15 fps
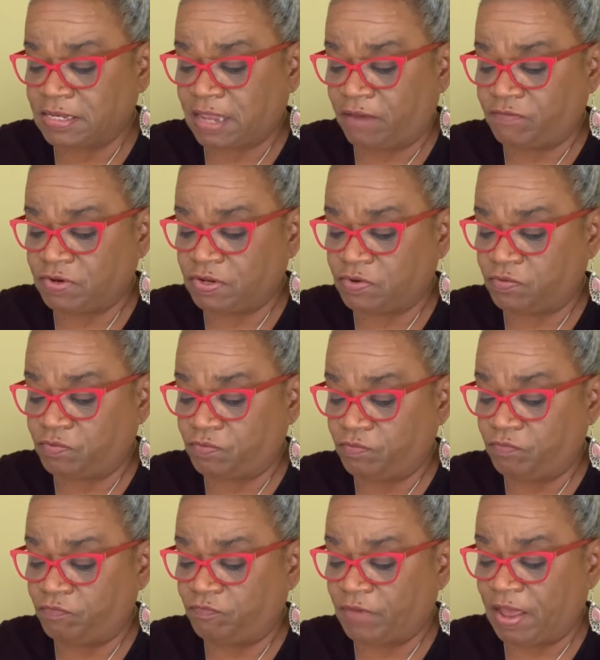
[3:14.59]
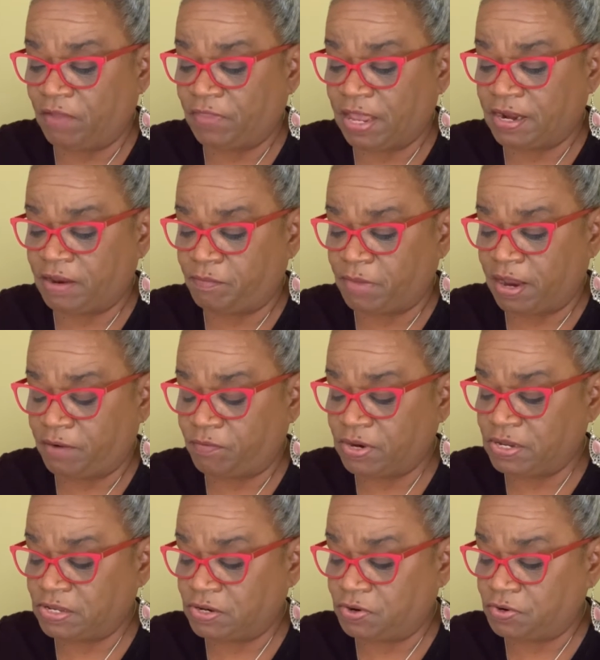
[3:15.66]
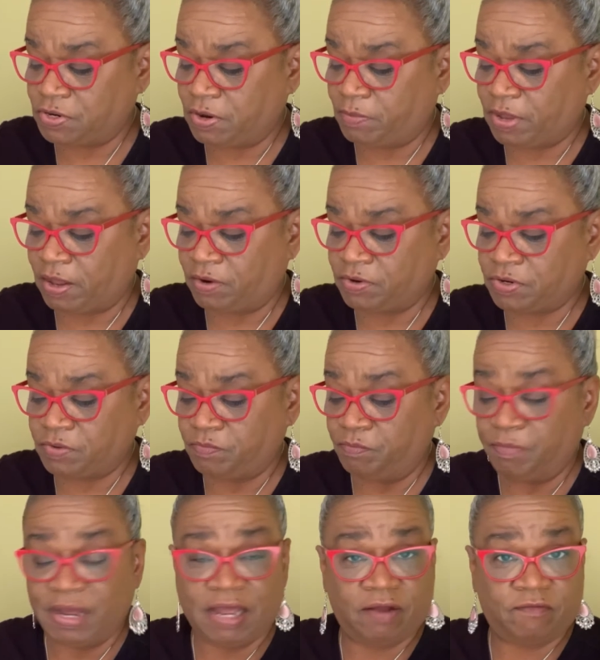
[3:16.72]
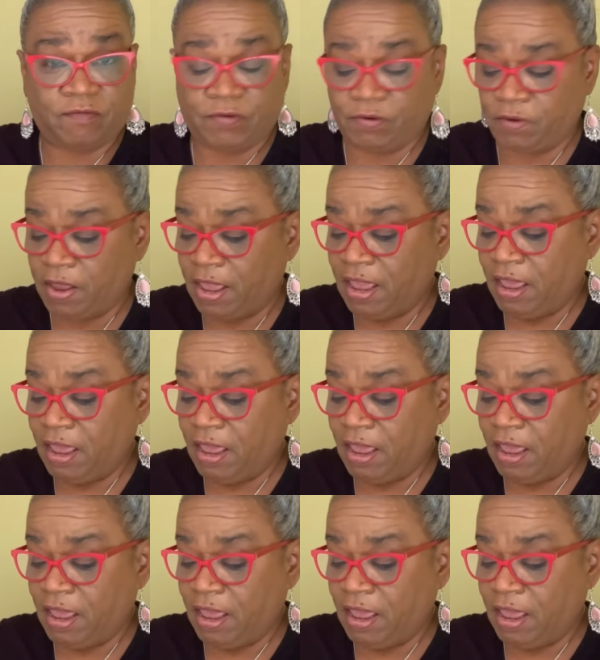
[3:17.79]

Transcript: I've just found that in my research about monk fruit.